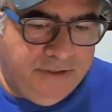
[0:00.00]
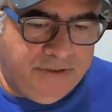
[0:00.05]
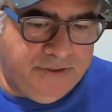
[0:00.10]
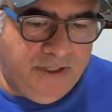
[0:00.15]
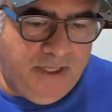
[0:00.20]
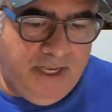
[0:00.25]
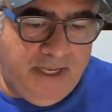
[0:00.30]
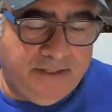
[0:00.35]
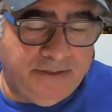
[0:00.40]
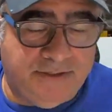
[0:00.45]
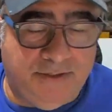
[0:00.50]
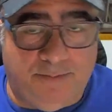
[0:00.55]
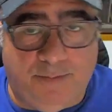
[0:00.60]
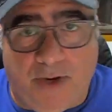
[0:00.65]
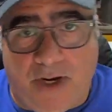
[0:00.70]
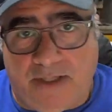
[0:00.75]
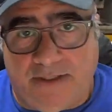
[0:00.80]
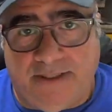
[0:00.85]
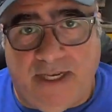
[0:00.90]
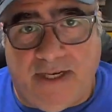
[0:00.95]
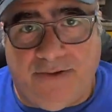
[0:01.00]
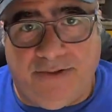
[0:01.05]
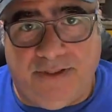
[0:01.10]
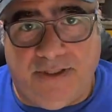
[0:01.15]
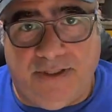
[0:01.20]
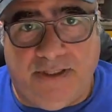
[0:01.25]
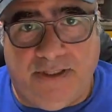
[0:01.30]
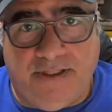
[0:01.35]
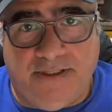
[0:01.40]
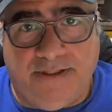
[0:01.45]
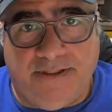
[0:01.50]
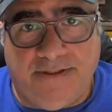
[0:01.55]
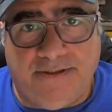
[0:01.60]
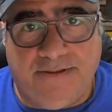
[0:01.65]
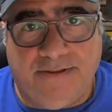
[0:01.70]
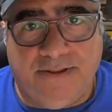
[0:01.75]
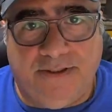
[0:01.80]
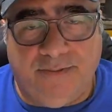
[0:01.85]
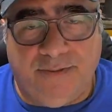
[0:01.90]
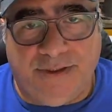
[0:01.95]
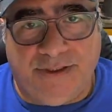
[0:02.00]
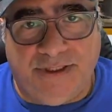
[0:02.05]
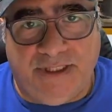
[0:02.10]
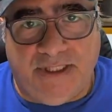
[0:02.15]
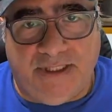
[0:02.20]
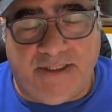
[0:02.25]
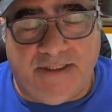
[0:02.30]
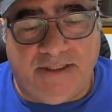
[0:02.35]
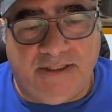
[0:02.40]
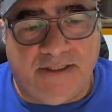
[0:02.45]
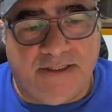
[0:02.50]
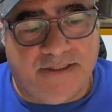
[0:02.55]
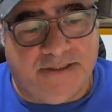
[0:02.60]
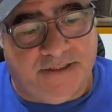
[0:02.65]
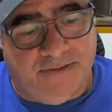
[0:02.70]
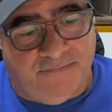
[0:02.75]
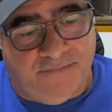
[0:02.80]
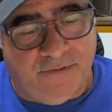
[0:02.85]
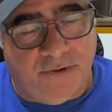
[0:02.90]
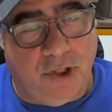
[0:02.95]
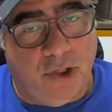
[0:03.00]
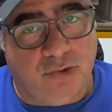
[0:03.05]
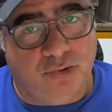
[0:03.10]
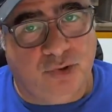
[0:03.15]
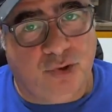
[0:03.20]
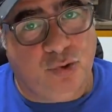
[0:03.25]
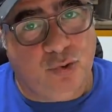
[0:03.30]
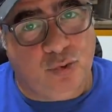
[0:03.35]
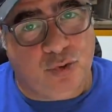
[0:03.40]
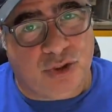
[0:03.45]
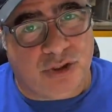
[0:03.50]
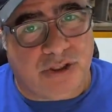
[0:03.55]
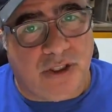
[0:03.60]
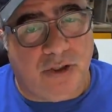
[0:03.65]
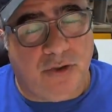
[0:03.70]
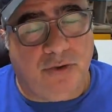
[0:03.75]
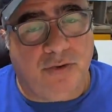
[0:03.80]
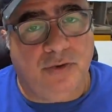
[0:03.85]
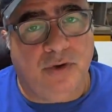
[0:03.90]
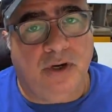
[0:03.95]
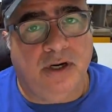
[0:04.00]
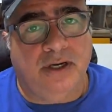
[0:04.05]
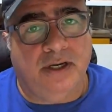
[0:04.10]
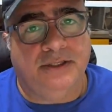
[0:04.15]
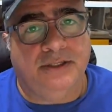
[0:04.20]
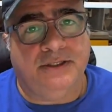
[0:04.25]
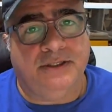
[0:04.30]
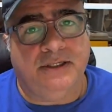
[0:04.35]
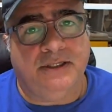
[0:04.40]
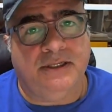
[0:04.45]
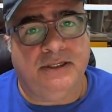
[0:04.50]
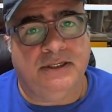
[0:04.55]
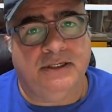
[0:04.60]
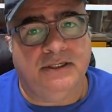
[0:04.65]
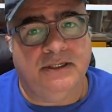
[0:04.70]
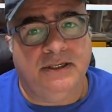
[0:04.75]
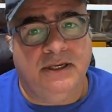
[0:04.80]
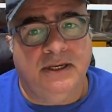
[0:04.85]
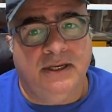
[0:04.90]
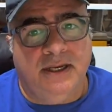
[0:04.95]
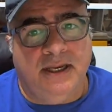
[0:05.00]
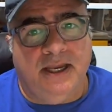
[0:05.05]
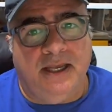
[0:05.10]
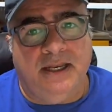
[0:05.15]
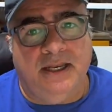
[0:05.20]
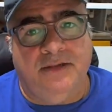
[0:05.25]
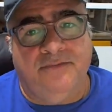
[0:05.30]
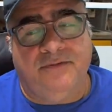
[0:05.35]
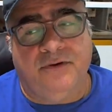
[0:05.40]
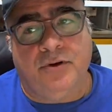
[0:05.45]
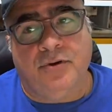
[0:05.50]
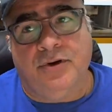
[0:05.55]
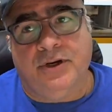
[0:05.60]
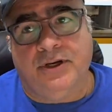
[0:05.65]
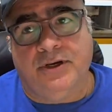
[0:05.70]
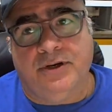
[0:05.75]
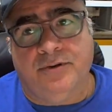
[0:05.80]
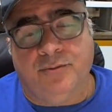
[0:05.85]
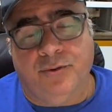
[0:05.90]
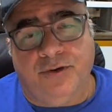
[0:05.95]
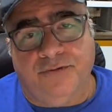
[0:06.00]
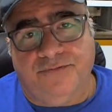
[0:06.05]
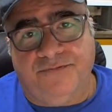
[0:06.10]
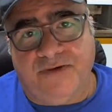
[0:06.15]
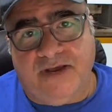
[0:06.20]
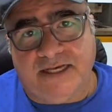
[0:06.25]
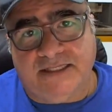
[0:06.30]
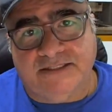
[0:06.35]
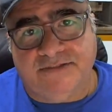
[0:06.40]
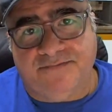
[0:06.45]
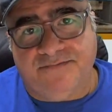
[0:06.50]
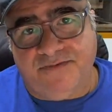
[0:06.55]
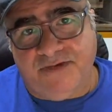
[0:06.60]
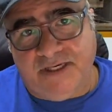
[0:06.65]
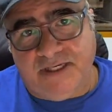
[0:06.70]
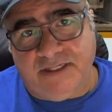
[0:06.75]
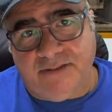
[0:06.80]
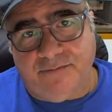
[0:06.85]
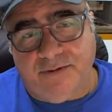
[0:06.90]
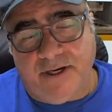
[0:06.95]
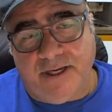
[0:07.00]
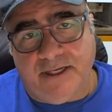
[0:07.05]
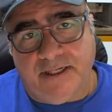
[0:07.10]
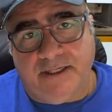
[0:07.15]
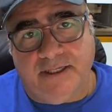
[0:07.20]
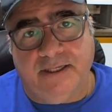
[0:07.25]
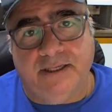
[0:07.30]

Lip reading: and to bog down the machine, because if you go too slow on the if you're going at a real fast feed rate,